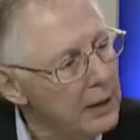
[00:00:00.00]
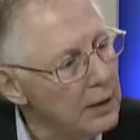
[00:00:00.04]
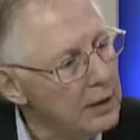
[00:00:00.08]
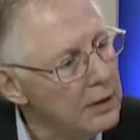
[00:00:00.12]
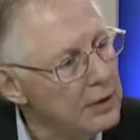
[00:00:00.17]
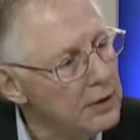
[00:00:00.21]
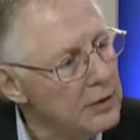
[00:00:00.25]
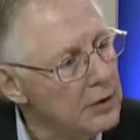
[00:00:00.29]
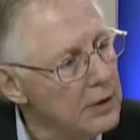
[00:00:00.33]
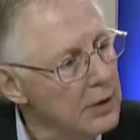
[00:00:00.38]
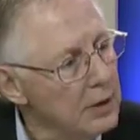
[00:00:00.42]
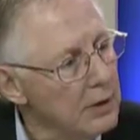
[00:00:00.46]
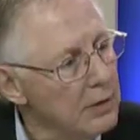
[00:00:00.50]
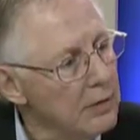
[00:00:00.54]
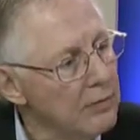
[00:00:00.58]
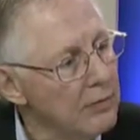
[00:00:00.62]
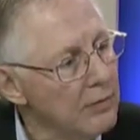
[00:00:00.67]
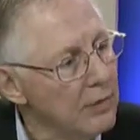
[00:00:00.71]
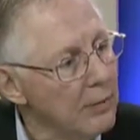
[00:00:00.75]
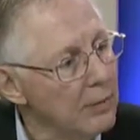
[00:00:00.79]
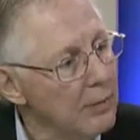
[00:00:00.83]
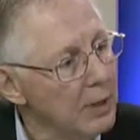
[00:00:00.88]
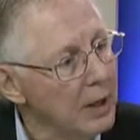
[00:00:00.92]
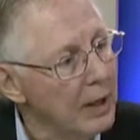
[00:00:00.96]
English
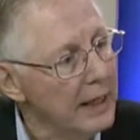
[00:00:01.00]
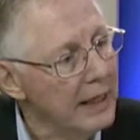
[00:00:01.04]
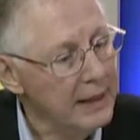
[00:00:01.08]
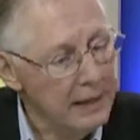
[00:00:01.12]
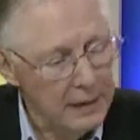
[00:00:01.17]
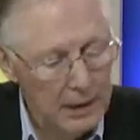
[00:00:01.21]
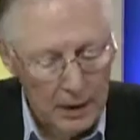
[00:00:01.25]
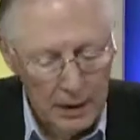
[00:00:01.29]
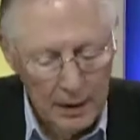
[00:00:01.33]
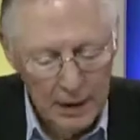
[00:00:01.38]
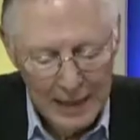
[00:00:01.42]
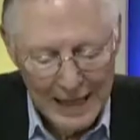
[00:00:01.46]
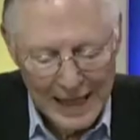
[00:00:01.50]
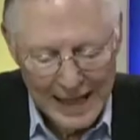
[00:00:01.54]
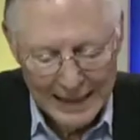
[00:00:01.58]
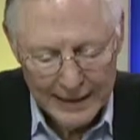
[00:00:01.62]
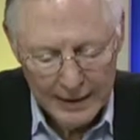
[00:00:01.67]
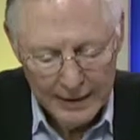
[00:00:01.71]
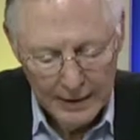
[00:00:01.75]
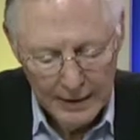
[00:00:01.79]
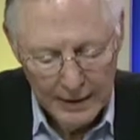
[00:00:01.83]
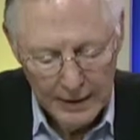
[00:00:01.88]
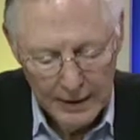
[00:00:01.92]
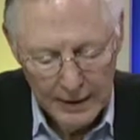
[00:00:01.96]
from Late
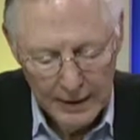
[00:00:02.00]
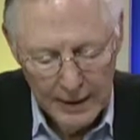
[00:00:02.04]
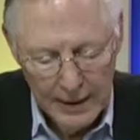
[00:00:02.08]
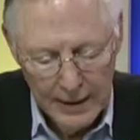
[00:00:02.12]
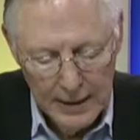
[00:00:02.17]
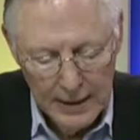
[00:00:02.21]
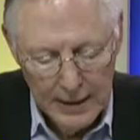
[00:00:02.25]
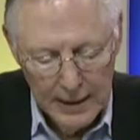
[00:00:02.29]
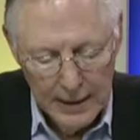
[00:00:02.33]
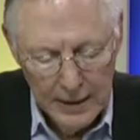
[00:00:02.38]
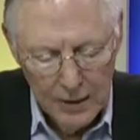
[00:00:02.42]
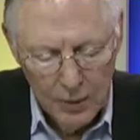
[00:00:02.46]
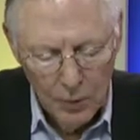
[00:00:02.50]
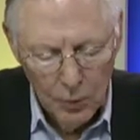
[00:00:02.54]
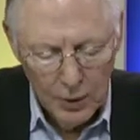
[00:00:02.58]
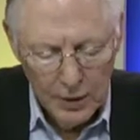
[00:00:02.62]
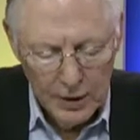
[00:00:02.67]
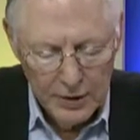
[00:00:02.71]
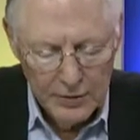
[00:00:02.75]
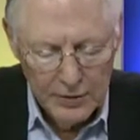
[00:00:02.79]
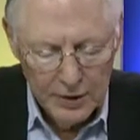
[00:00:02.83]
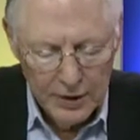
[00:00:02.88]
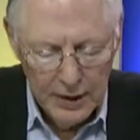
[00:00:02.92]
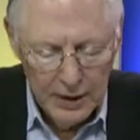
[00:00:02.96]
Latin. Uh-huh.
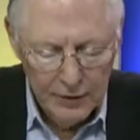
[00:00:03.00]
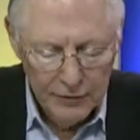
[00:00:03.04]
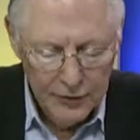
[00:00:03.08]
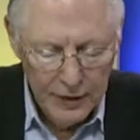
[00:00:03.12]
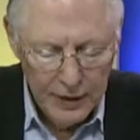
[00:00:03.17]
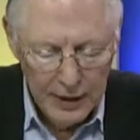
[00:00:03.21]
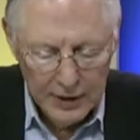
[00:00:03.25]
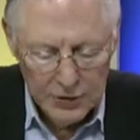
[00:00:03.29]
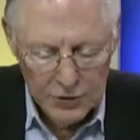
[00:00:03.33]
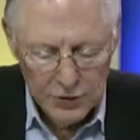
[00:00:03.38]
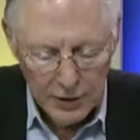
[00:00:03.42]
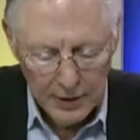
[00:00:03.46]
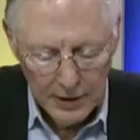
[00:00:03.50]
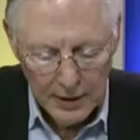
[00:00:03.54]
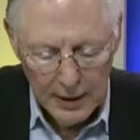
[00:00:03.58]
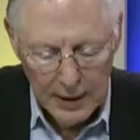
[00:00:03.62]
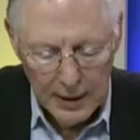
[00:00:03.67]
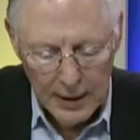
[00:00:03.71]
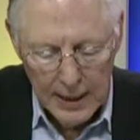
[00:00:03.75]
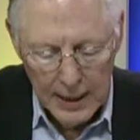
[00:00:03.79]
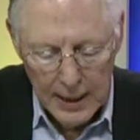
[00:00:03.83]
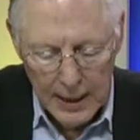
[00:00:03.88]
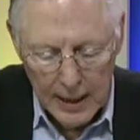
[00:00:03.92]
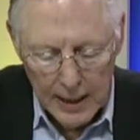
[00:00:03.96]
What is the definition?
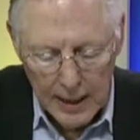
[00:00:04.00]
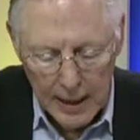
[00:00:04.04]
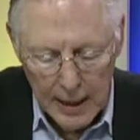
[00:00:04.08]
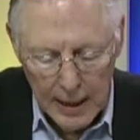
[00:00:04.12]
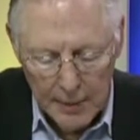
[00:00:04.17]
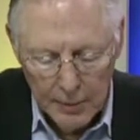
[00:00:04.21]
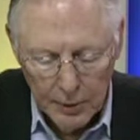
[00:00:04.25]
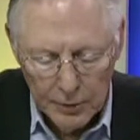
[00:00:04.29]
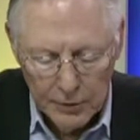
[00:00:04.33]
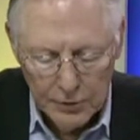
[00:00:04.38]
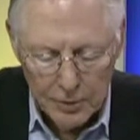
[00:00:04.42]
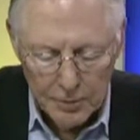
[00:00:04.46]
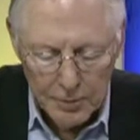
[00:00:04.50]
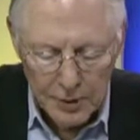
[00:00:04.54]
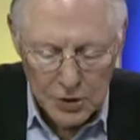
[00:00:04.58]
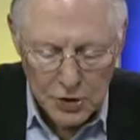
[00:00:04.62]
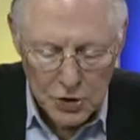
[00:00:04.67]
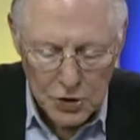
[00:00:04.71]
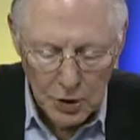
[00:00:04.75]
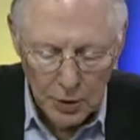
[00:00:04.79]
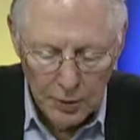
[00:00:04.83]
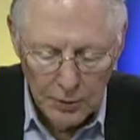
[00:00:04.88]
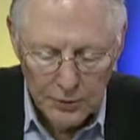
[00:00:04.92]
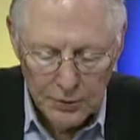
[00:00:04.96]
Able to be
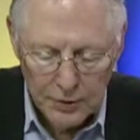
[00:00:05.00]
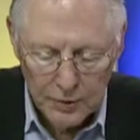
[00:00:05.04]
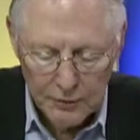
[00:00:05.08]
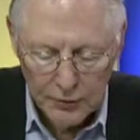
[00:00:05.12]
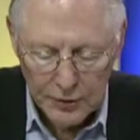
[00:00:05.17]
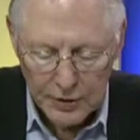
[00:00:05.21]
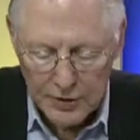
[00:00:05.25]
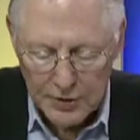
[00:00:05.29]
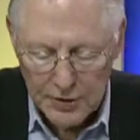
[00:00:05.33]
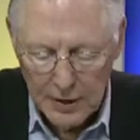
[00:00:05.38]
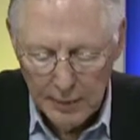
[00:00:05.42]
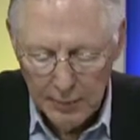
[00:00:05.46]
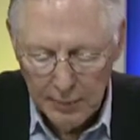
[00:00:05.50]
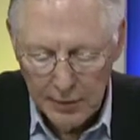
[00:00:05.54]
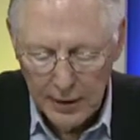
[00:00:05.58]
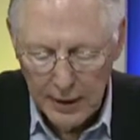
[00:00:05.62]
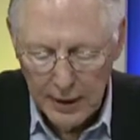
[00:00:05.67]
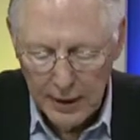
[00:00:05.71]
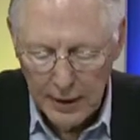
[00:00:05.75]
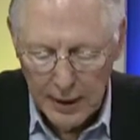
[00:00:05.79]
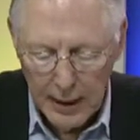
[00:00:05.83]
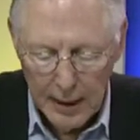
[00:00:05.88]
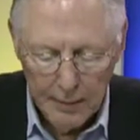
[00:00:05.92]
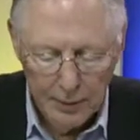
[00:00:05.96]
chosen for
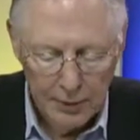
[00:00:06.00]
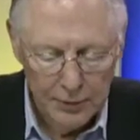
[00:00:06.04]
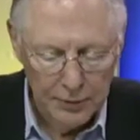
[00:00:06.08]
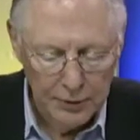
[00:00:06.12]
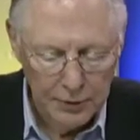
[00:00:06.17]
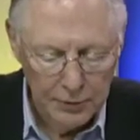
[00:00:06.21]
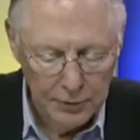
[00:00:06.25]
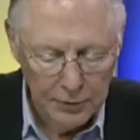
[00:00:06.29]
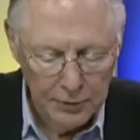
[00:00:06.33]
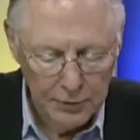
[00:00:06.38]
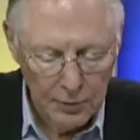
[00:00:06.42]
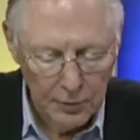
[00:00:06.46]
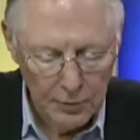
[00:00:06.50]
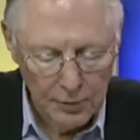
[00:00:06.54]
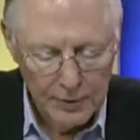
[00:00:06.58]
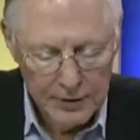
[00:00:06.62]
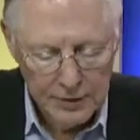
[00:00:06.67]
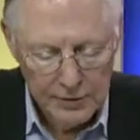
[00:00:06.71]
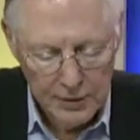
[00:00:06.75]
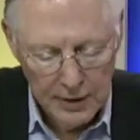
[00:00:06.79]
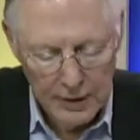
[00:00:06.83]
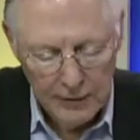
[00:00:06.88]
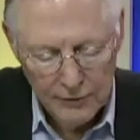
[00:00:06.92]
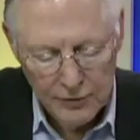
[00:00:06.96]
something, able to do or
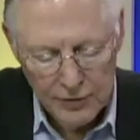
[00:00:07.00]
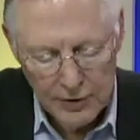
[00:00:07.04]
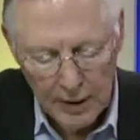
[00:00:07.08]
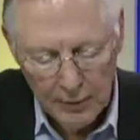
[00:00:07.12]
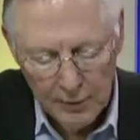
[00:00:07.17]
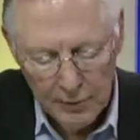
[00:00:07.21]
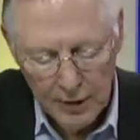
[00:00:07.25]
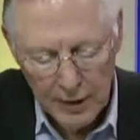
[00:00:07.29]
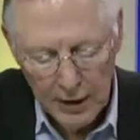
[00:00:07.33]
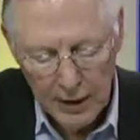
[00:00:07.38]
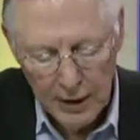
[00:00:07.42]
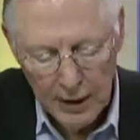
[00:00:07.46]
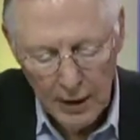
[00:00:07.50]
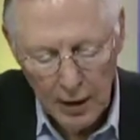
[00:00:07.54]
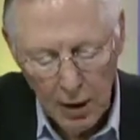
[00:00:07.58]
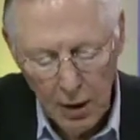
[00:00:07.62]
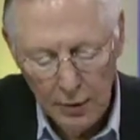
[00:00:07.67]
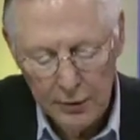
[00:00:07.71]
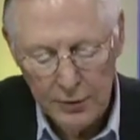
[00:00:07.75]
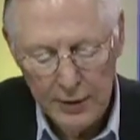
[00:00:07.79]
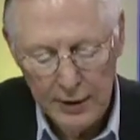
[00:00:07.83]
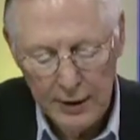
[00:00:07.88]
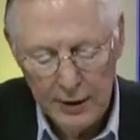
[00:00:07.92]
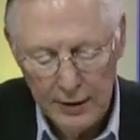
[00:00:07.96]
receive something,
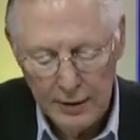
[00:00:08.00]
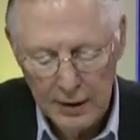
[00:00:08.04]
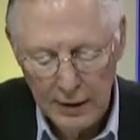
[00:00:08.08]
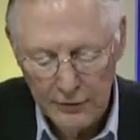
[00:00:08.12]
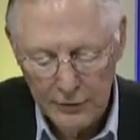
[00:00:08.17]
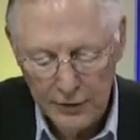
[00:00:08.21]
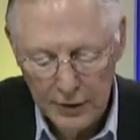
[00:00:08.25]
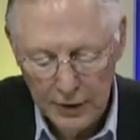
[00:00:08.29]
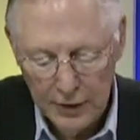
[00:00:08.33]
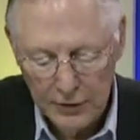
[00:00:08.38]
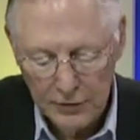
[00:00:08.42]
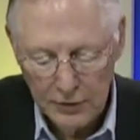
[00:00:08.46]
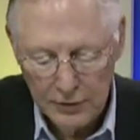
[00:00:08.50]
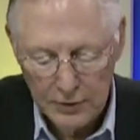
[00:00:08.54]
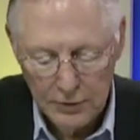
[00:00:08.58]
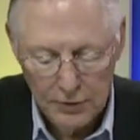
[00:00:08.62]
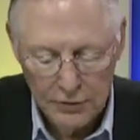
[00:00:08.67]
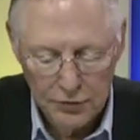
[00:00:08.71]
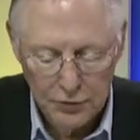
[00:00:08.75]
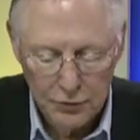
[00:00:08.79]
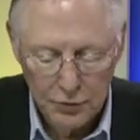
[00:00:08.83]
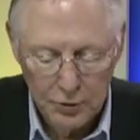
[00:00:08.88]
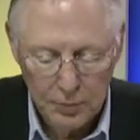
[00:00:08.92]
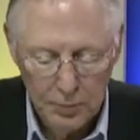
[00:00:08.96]
alternate definition,
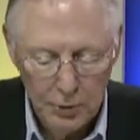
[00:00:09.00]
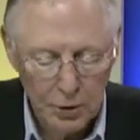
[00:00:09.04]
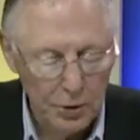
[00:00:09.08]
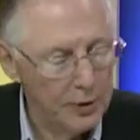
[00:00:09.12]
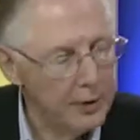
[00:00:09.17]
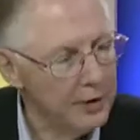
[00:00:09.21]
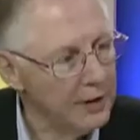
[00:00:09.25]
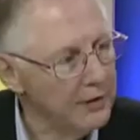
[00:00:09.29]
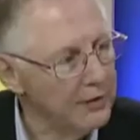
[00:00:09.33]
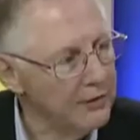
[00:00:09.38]
suitable or